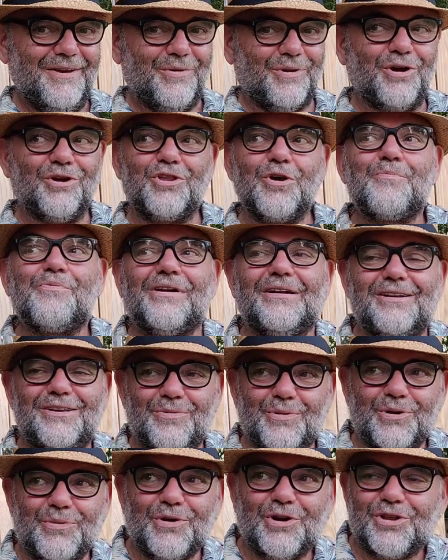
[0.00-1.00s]
We've
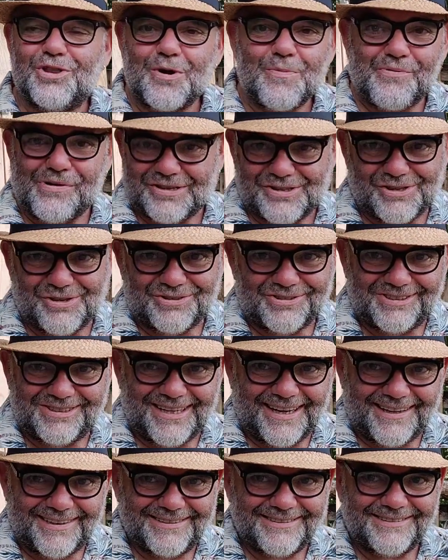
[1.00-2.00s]
got no presidents
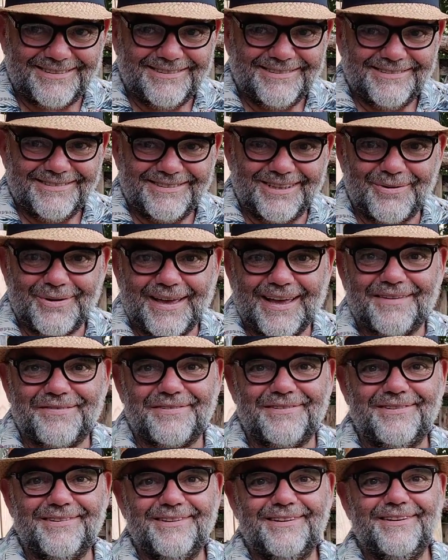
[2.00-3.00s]
yet. No, we
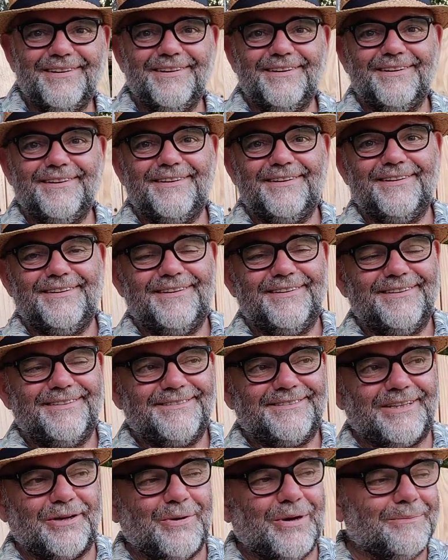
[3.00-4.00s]
haven't.
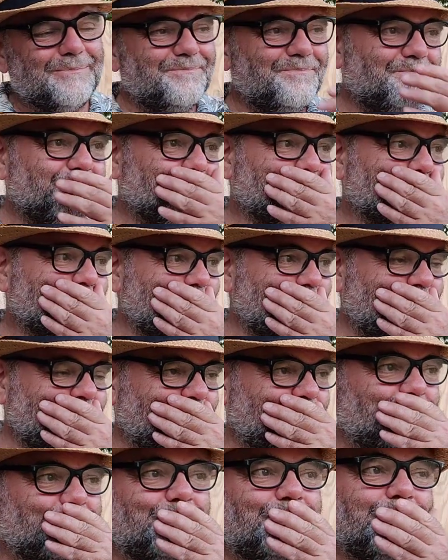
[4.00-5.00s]
So,
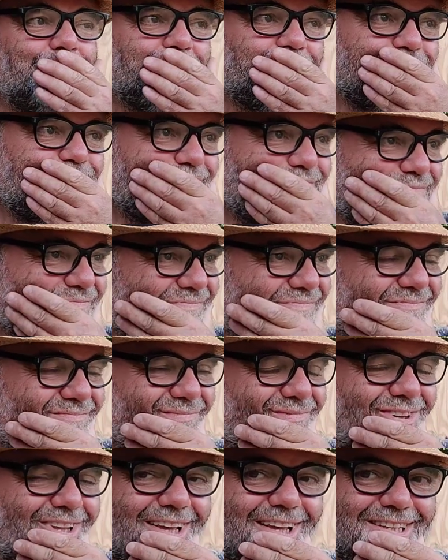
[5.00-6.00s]

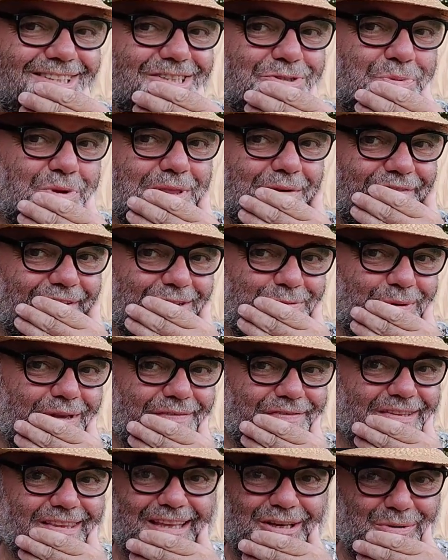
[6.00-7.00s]
it's just one of the things we
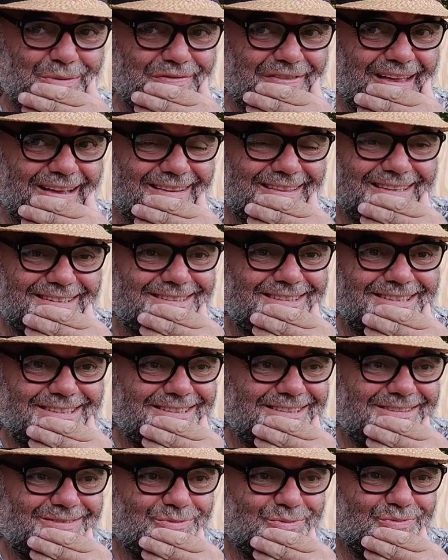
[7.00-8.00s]
have to deal with. That's
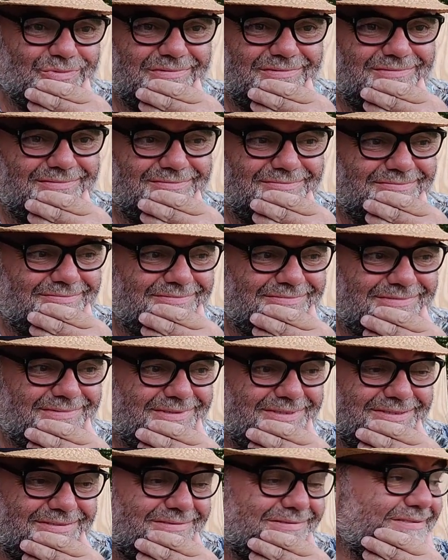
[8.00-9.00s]
just
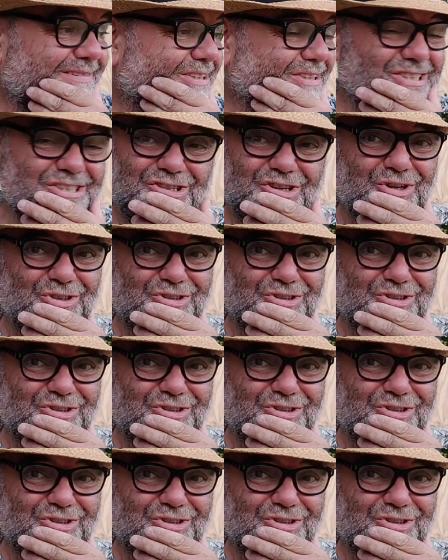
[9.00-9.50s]
a